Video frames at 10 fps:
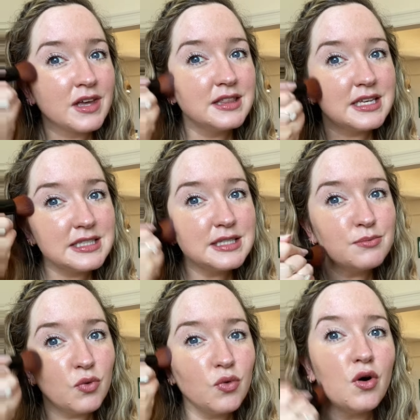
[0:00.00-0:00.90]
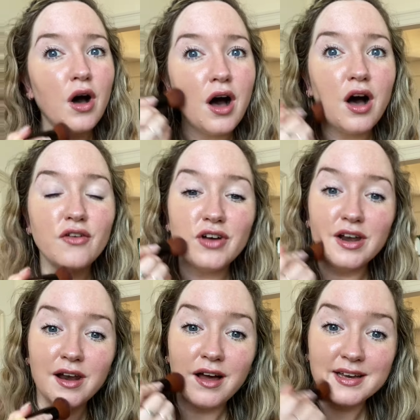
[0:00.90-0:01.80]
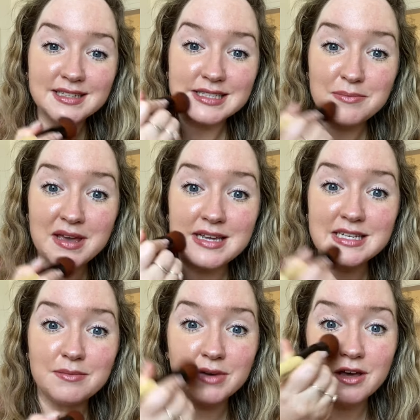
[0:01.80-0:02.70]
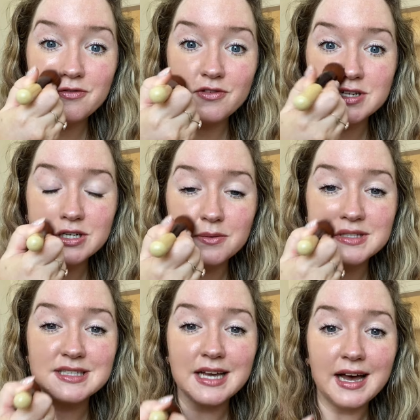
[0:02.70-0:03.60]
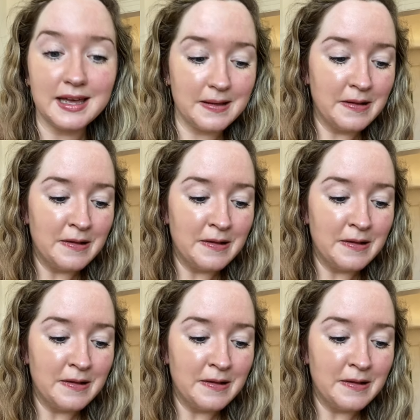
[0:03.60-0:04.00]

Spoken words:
This is more of a light to medium coverage, I would say.